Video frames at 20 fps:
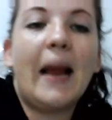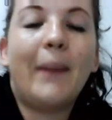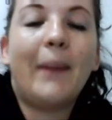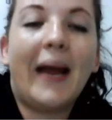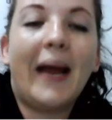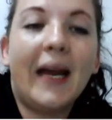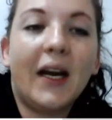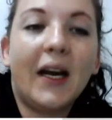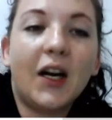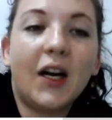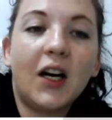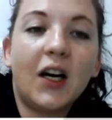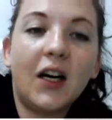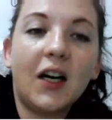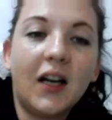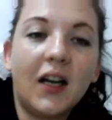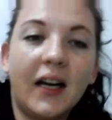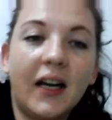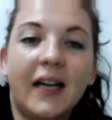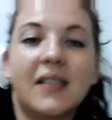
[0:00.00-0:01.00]

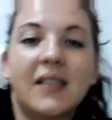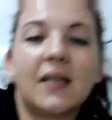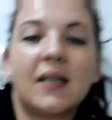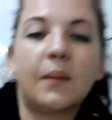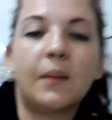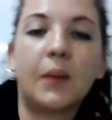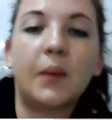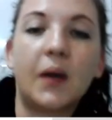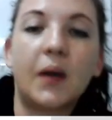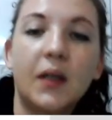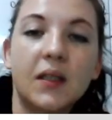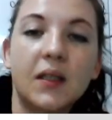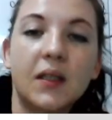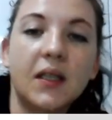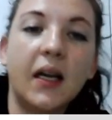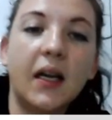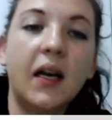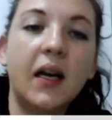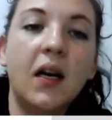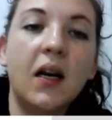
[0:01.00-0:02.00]
baker is a
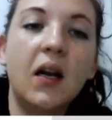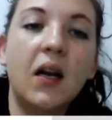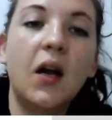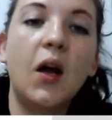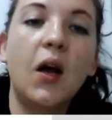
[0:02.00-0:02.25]
person